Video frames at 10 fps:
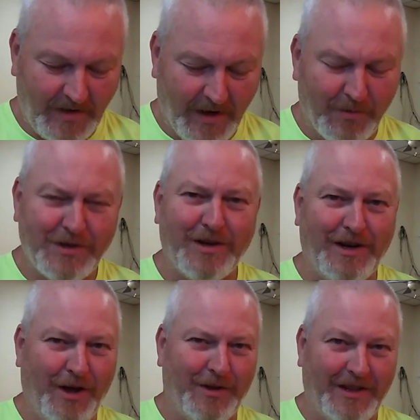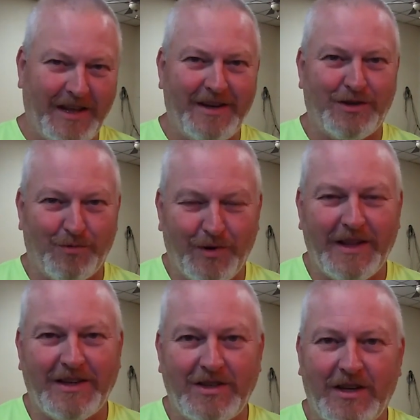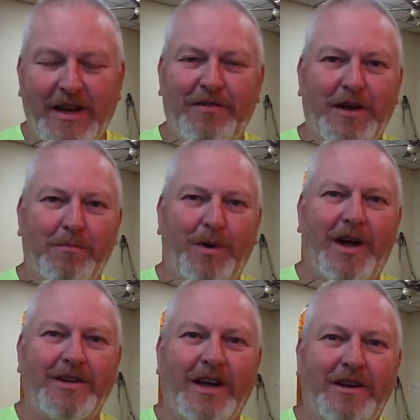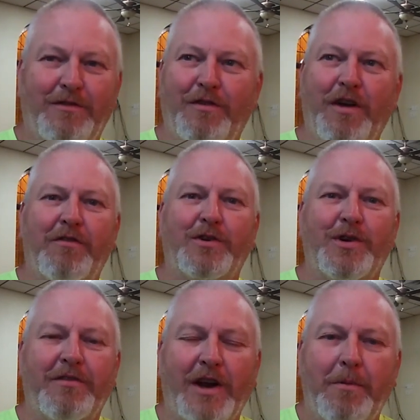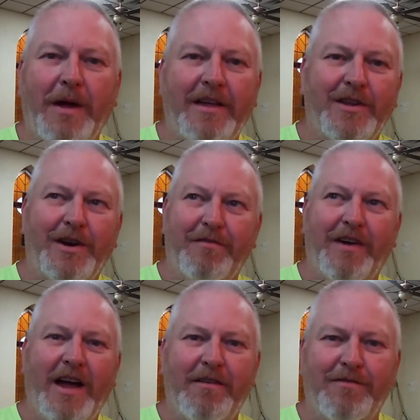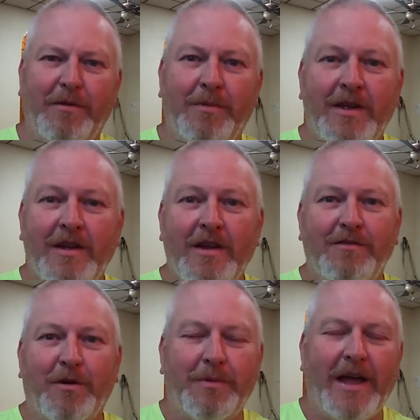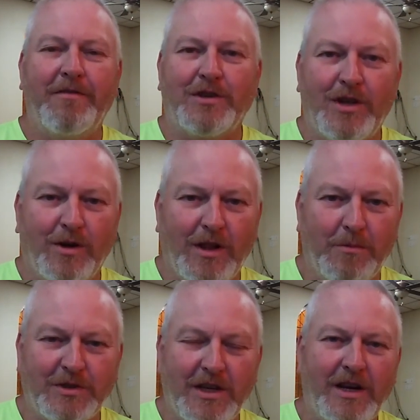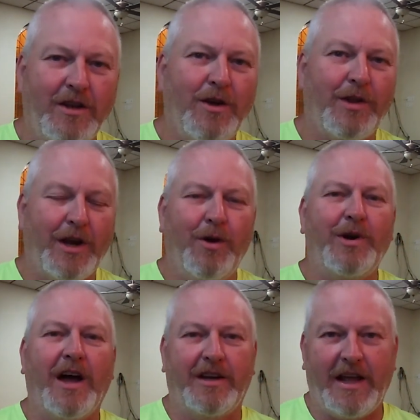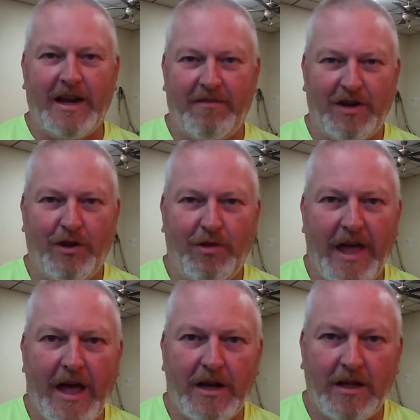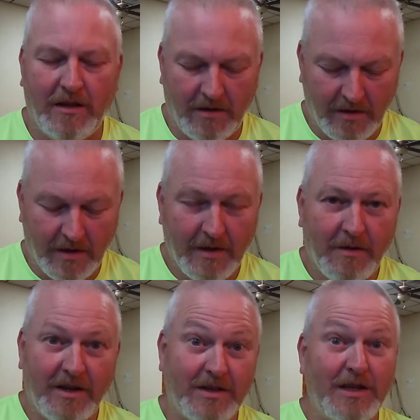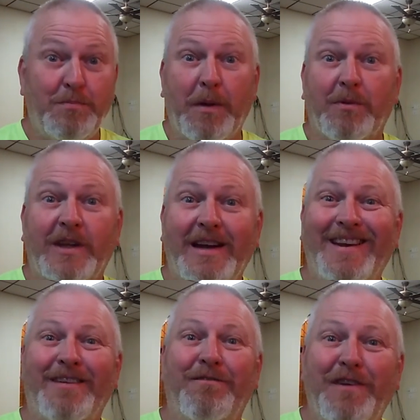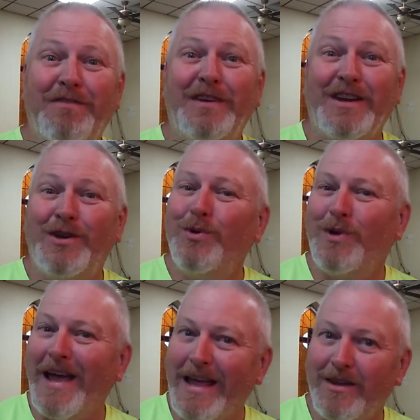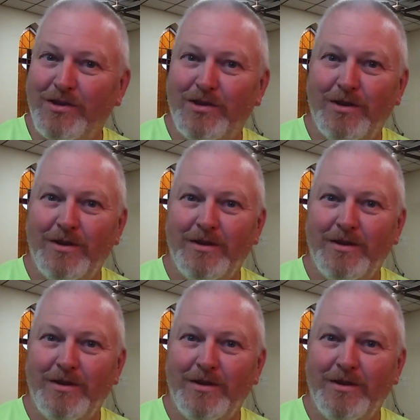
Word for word: I want you to know that that is a really significant project. If you've ever driven up I 35 from, from Davis to Oklahoma City, you know that ODOT can't even do that because these people did it in 52 days.